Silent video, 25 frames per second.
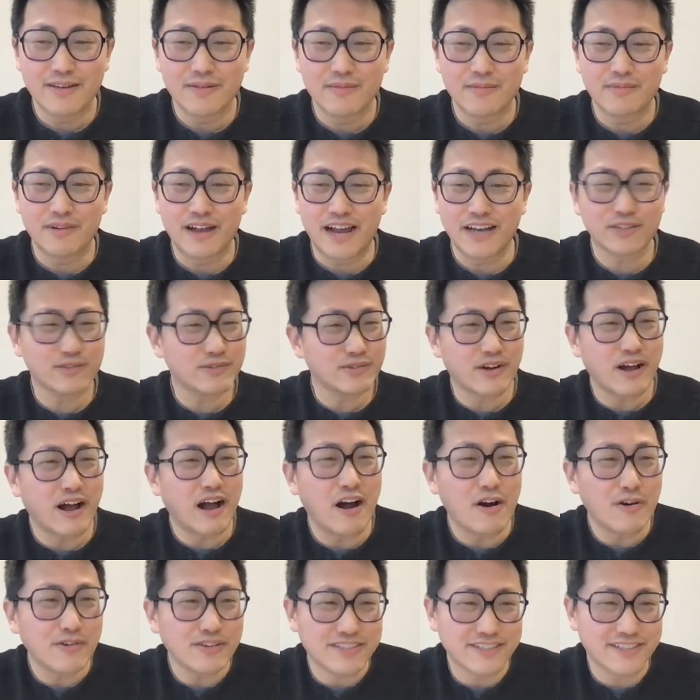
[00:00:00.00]
but I don't know
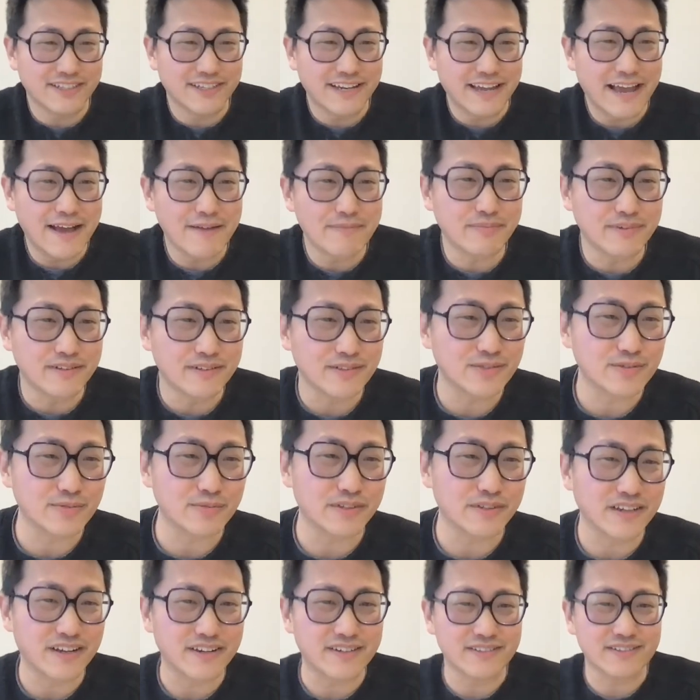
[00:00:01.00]
how it's going to happen, to
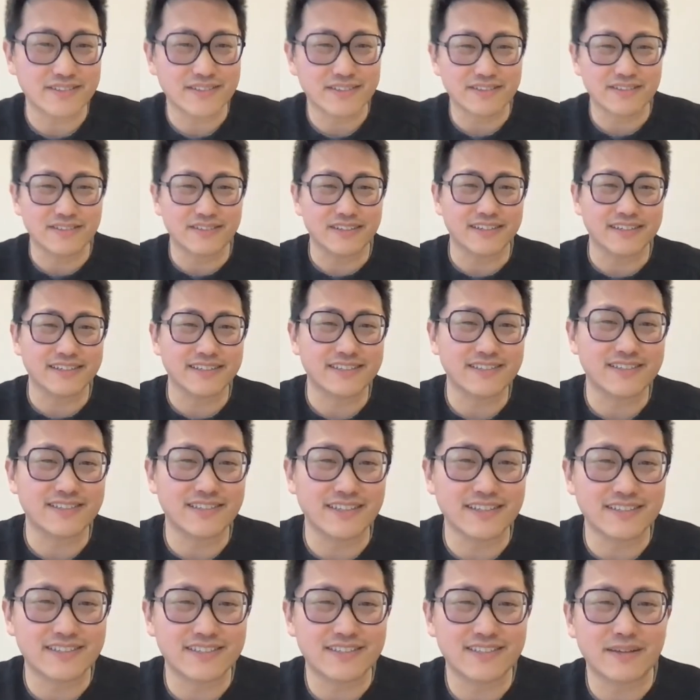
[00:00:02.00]
be honest. Like,
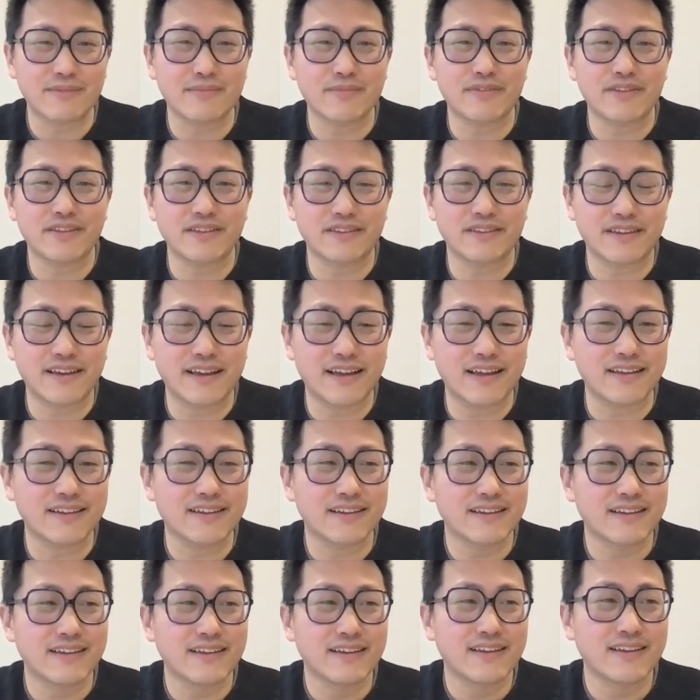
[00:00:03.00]
it's something that
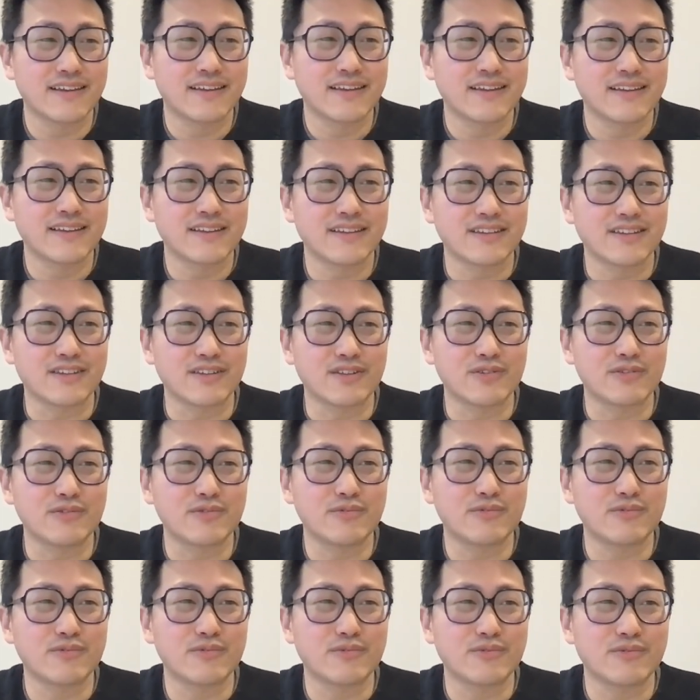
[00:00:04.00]

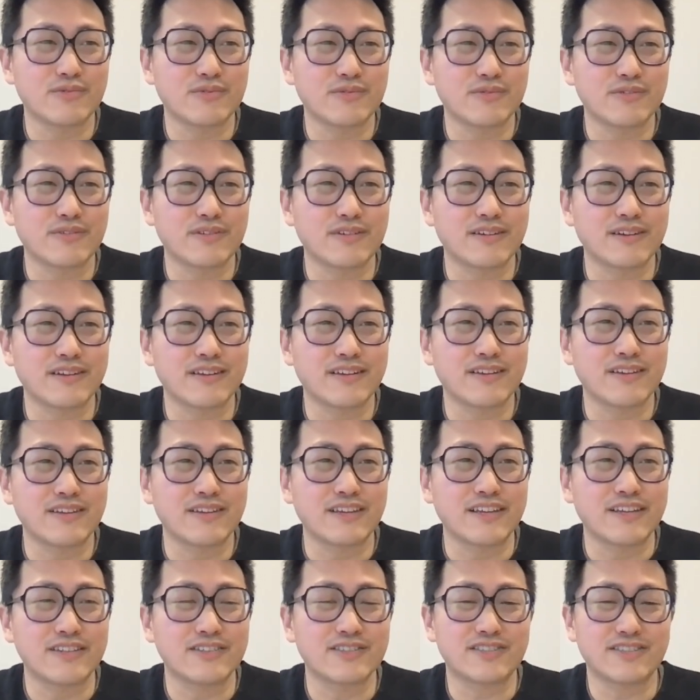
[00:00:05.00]
you
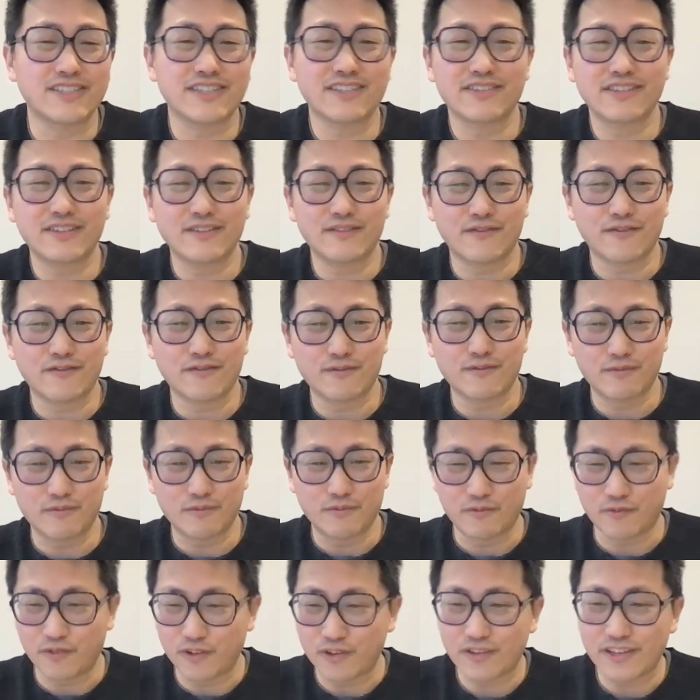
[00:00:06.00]
instinctively
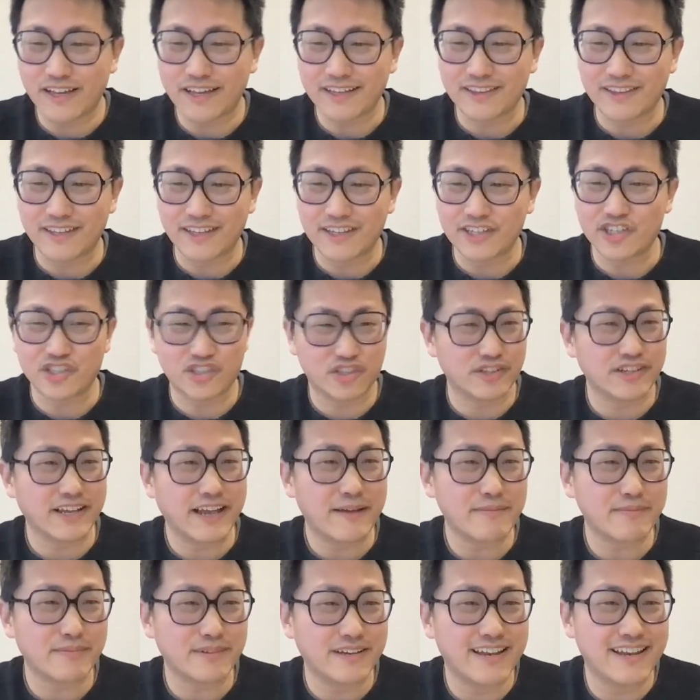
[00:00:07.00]
feel like it should
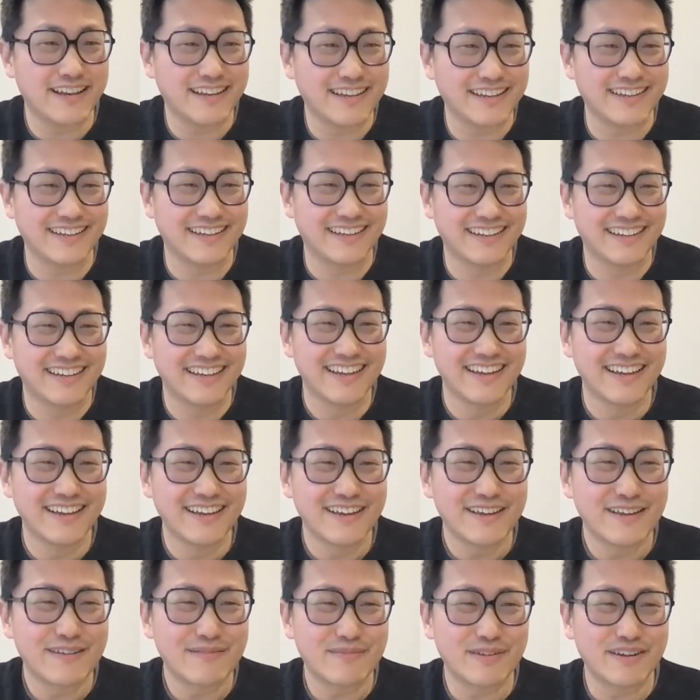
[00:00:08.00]
happen,
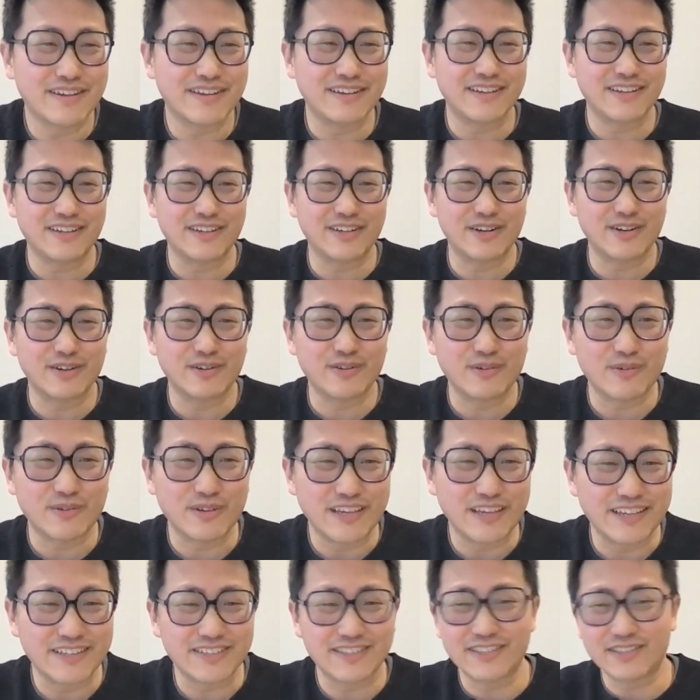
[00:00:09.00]
but
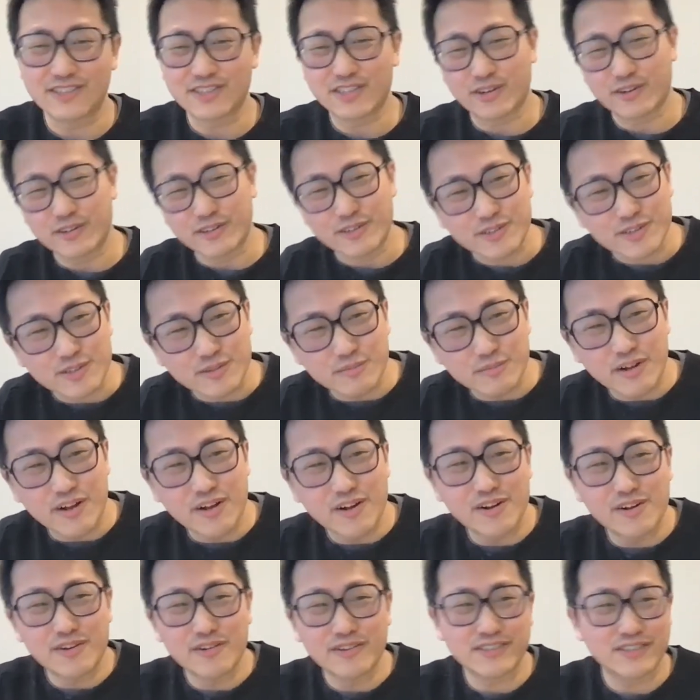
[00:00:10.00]
is it starting
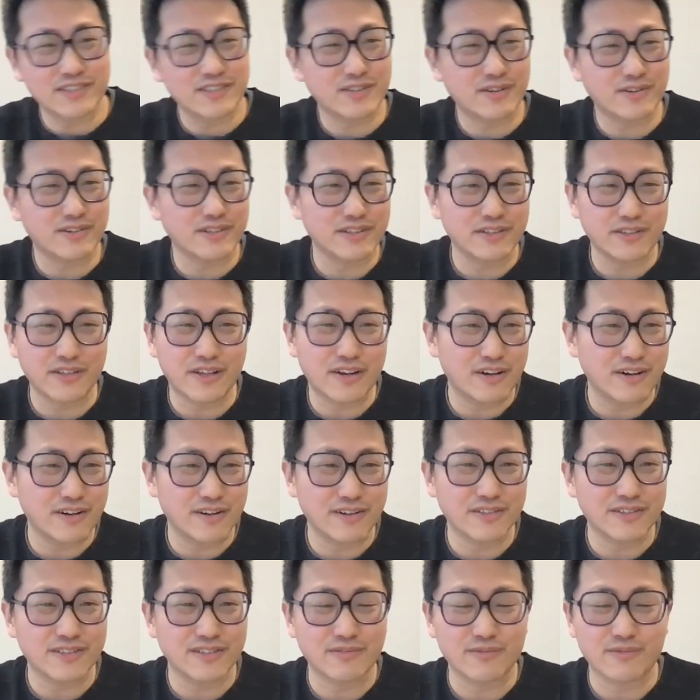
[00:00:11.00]
small? Is it starting
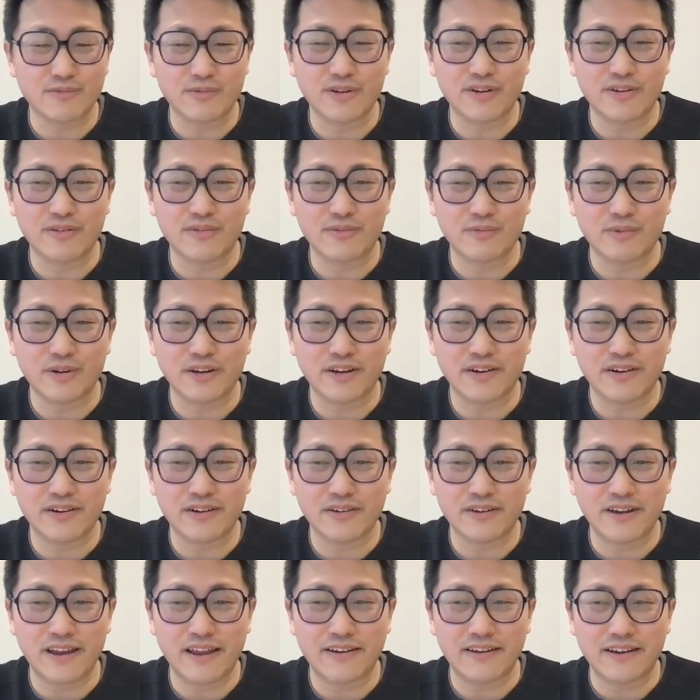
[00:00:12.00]
large? And
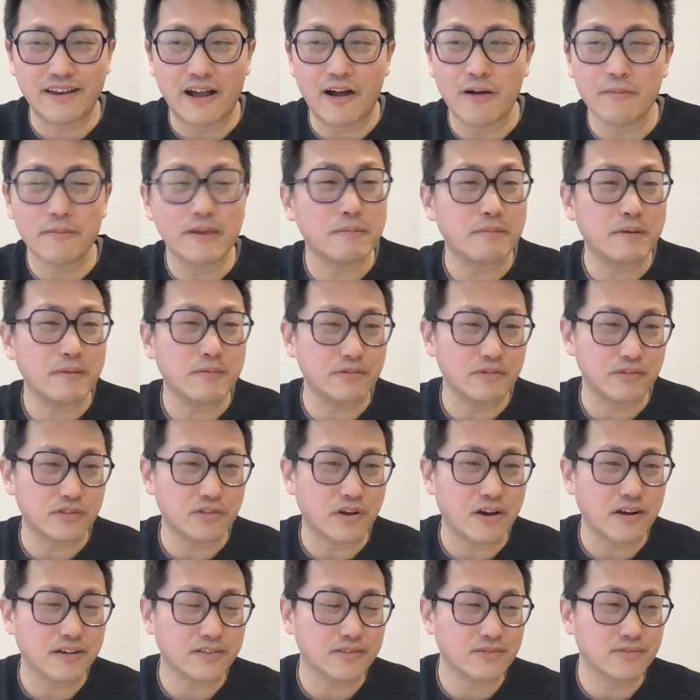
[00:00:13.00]
where and how many people you
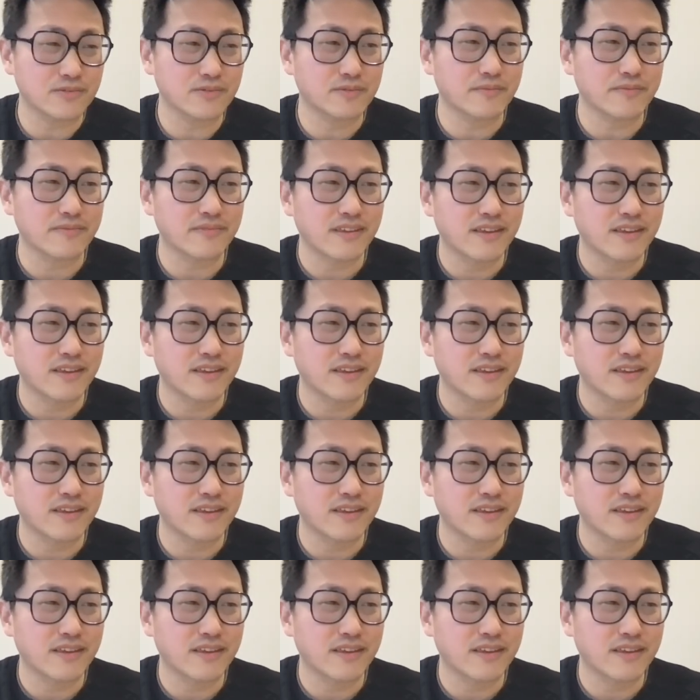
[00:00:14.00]
talk to?